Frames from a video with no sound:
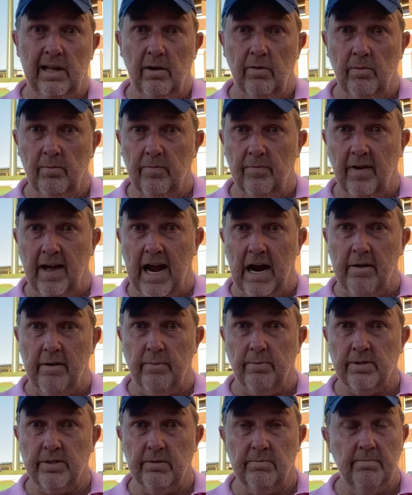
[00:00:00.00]
Vihari
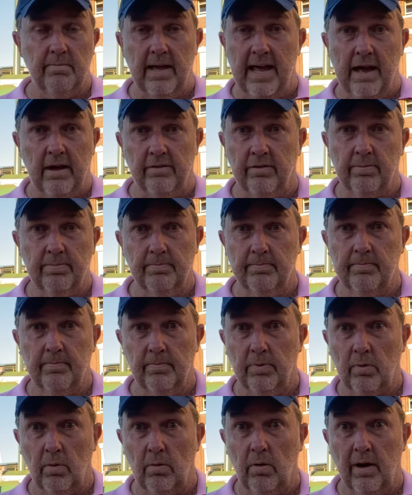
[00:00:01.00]
was out
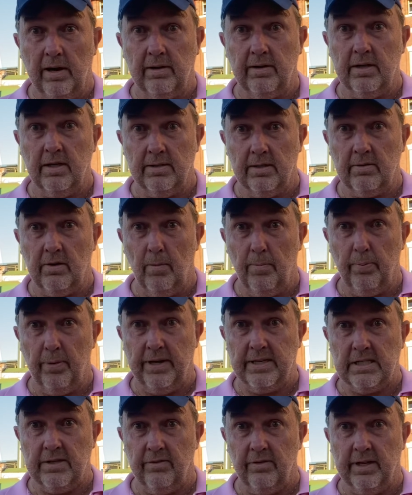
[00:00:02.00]
quite
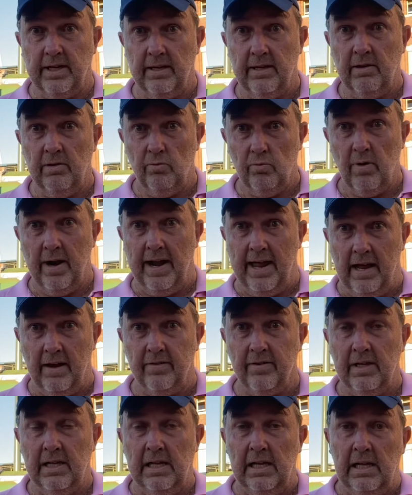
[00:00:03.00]
comprehensively, run out.